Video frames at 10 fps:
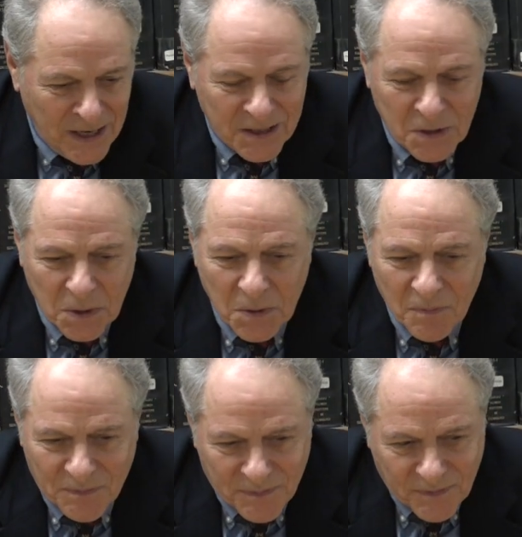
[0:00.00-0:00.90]
So
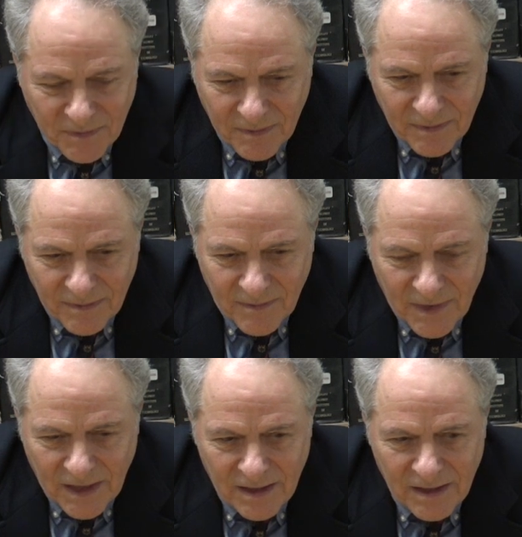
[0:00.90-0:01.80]

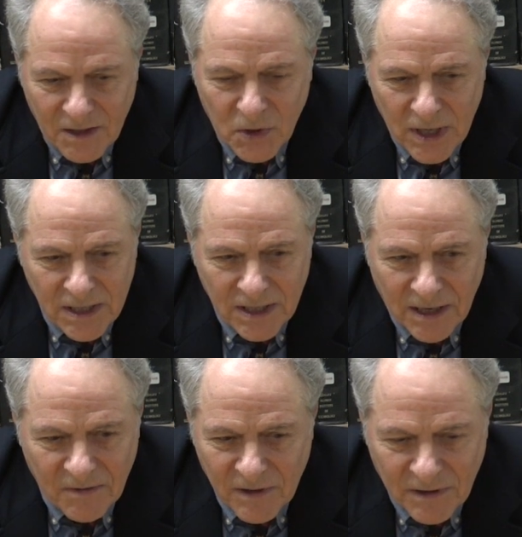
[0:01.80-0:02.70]
the trends that
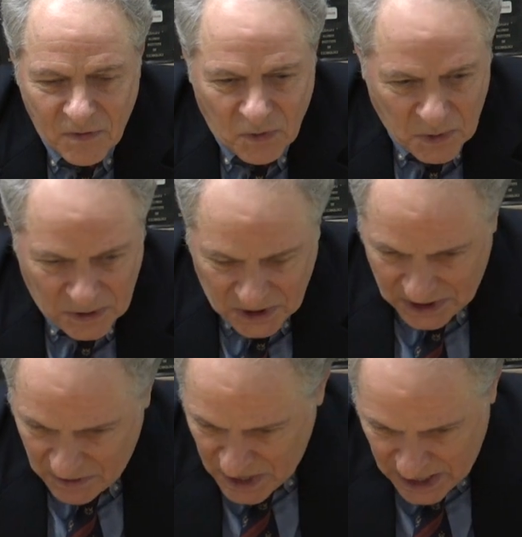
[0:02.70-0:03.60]
I've lived through are
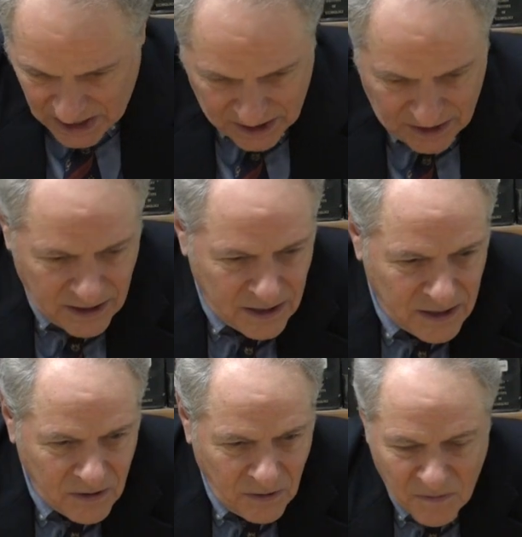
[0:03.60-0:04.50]
just amazing.
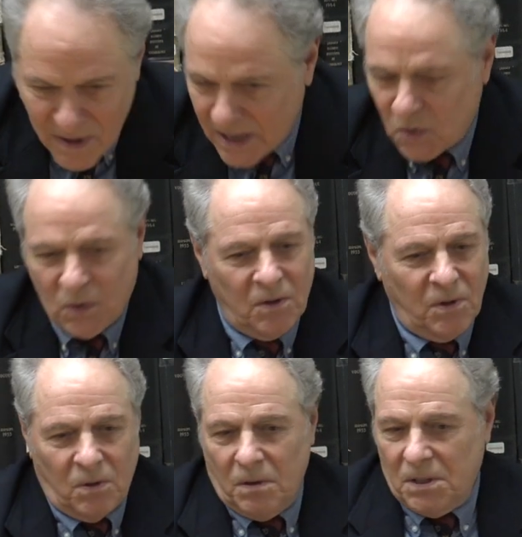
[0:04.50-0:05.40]
Uh, menswear
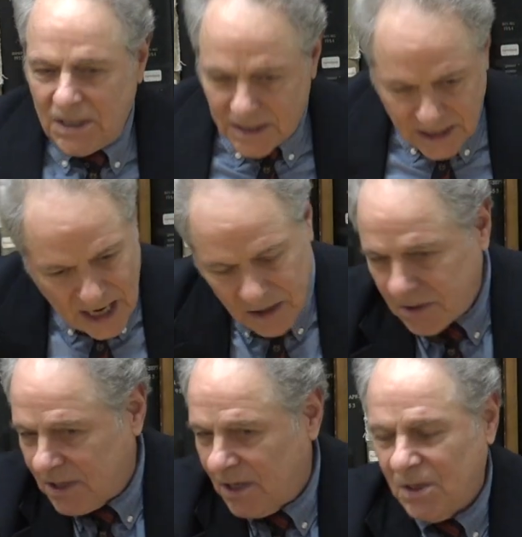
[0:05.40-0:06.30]
with all the
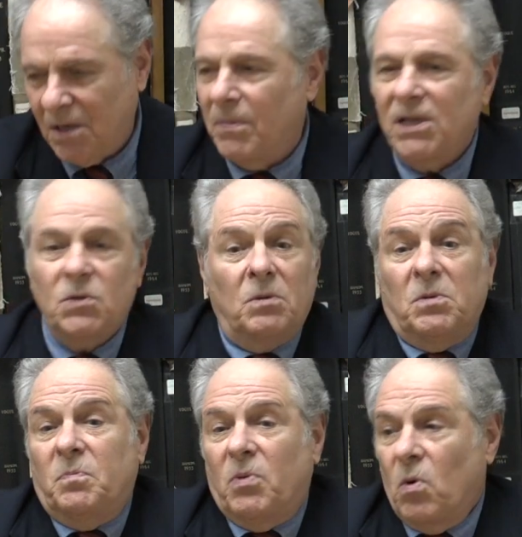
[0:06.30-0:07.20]
designers coming in, menswear
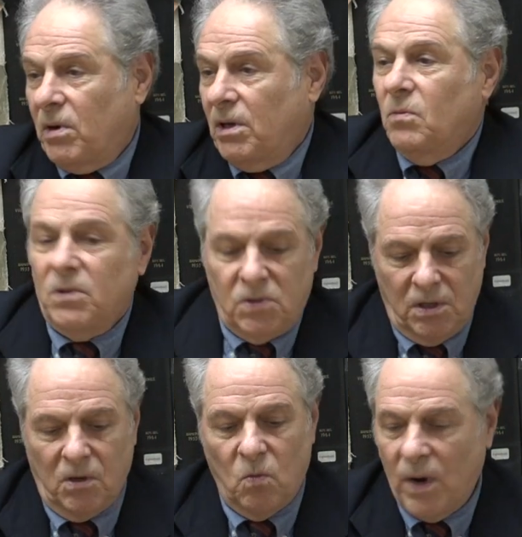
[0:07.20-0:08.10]
was boring. It was,
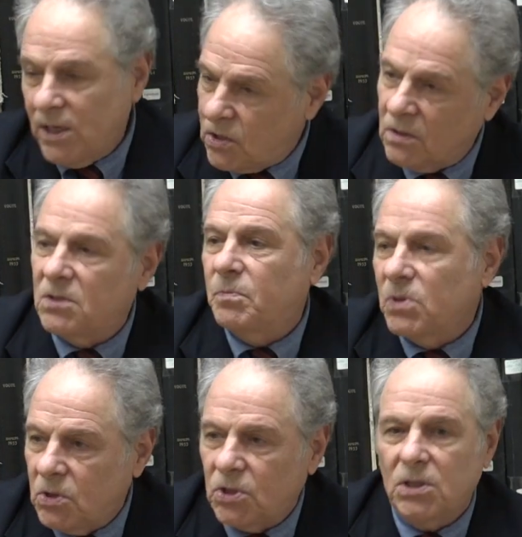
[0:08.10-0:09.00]
you know, white shirts,
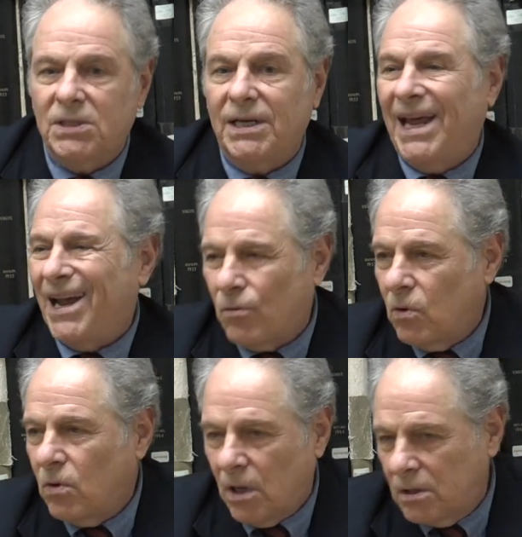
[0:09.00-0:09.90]
blue shirts, and
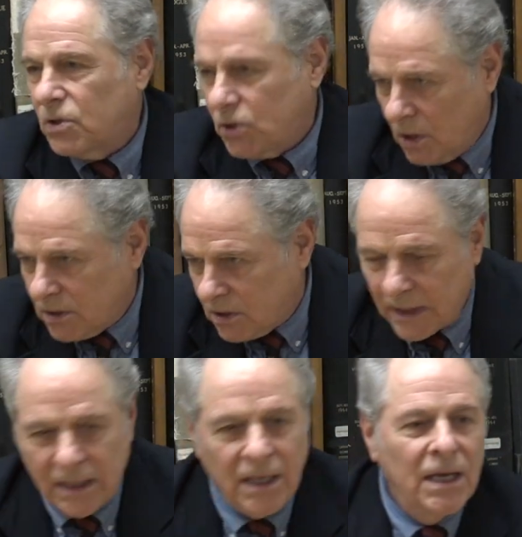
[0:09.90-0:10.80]
ecru color shirts,
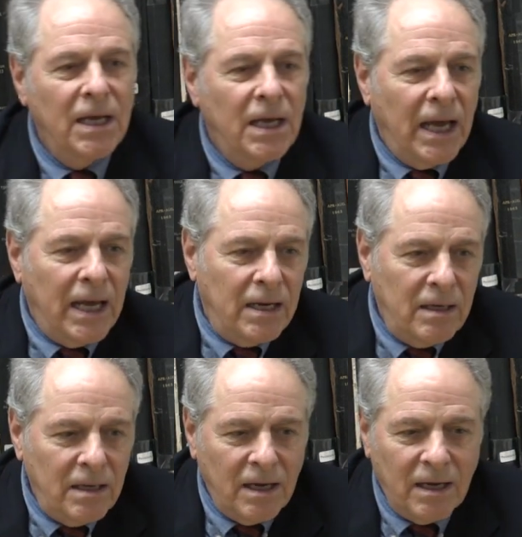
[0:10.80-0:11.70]
right? Mm -hmm.
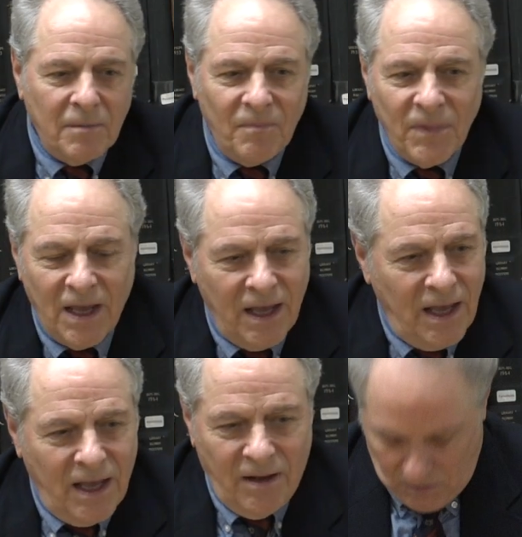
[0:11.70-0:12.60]
And um,
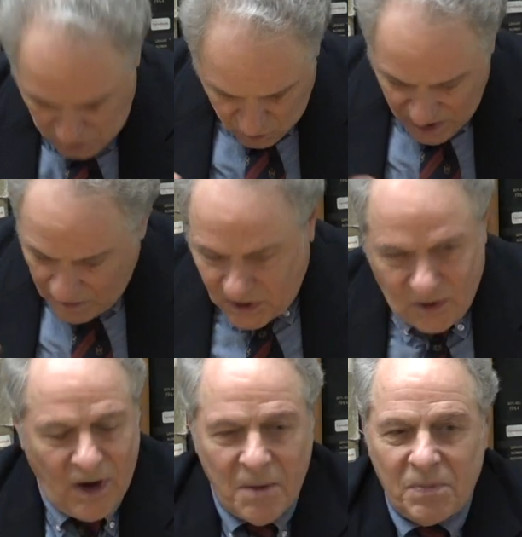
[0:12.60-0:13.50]
rep
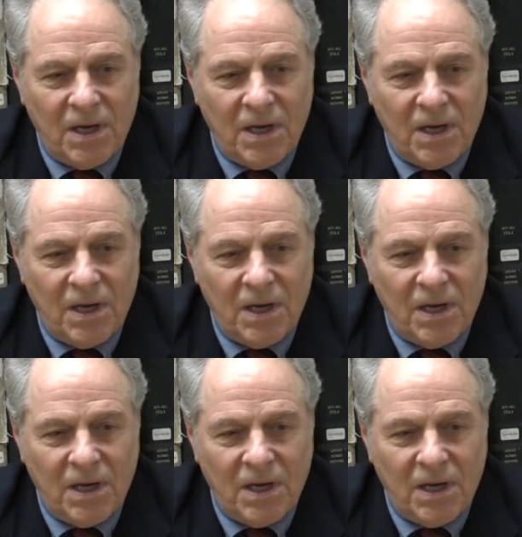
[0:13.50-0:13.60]
striped